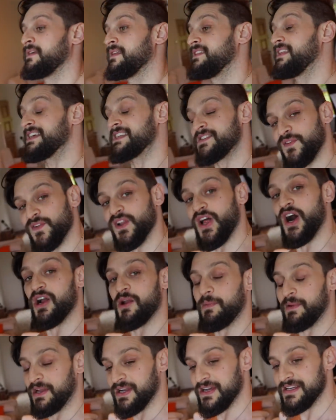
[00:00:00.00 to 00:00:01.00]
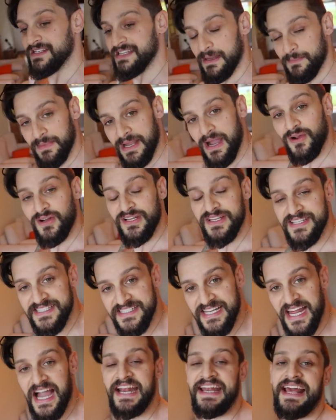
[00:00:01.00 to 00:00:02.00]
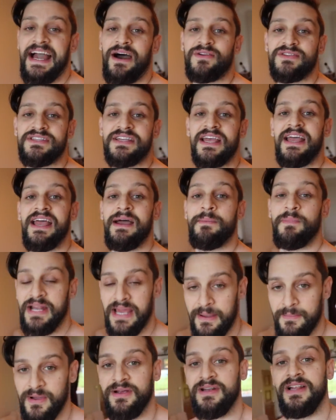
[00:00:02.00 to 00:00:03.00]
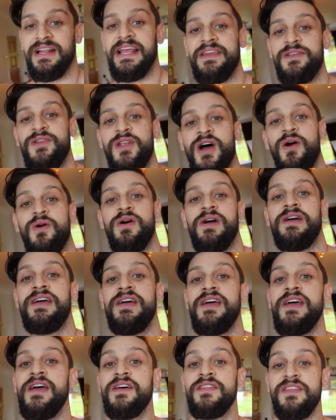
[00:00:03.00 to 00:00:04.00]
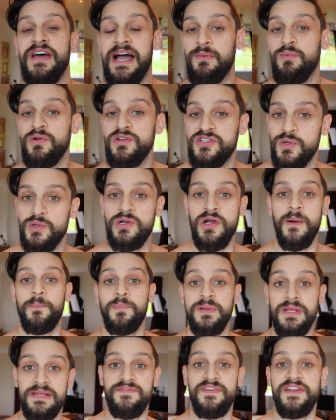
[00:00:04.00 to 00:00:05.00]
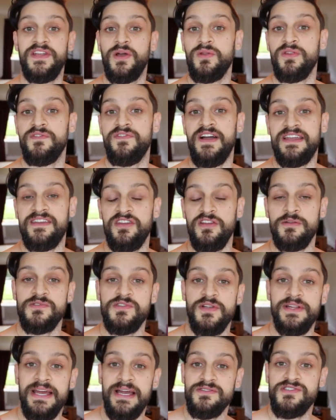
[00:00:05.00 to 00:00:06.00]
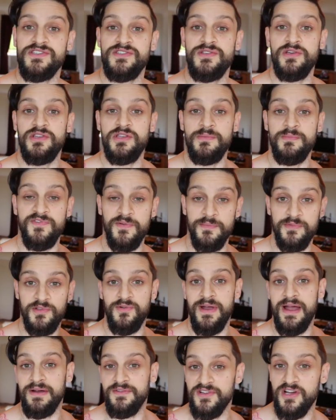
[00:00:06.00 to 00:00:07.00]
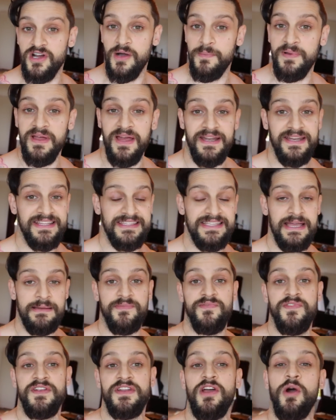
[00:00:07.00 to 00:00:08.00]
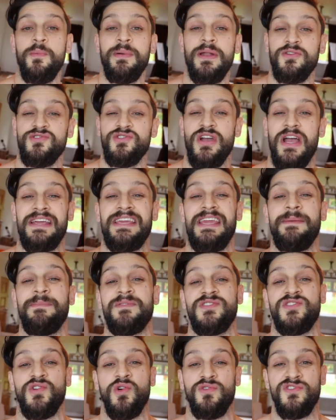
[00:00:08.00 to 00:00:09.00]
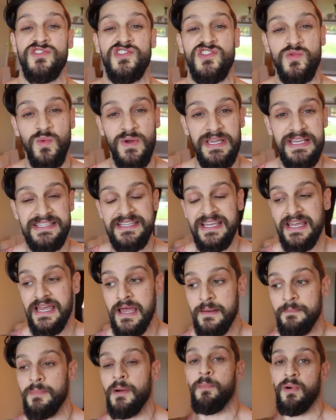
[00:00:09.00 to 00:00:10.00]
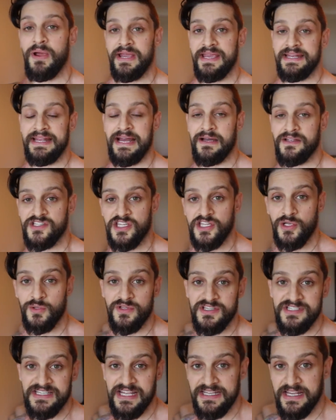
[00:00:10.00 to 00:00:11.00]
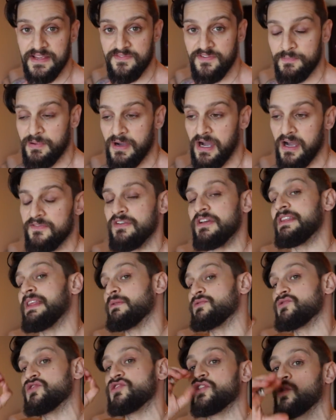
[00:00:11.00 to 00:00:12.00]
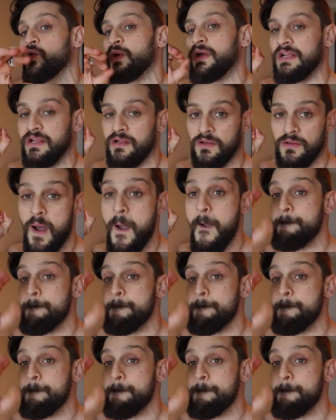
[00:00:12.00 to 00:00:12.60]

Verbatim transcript: this vlog because I'm now gonna sign out, but I'm gonna let you know that I will do a complete video on the vacuums on how to do them from the ground up, an in-depth video, but I'll try and keep it short and sweet, but break it down so that you understand every part of it. That was just a quick little